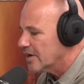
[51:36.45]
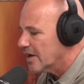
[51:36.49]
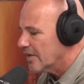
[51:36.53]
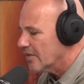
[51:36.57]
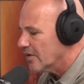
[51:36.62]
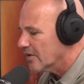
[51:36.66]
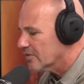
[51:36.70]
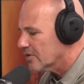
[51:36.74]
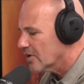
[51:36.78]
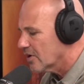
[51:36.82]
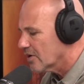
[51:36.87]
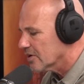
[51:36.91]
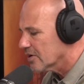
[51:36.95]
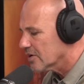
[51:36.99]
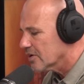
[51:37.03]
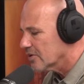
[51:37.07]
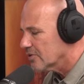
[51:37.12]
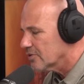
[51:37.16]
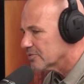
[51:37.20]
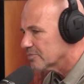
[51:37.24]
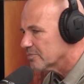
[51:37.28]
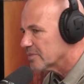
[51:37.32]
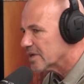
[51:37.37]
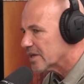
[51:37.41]
and I got
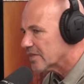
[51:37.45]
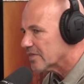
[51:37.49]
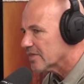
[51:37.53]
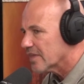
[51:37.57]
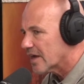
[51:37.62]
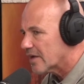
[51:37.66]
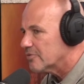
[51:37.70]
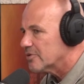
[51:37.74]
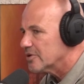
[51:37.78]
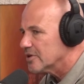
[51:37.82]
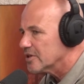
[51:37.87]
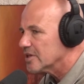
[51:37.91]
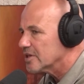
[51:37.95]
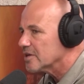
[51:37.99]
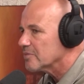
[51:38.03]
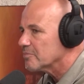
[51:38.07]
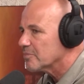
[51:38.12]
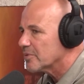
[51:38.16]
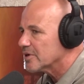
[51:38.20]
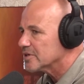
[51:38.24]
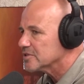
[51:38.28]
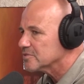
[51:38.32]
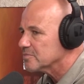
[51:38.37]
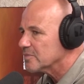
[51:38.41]
to admit they really
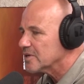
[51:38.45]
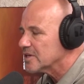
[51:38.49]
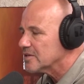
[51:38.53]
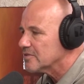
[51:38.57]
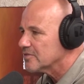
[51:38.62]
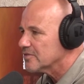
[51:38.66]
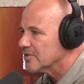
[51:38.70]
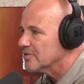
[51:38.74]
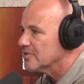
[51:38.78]
impressed me, the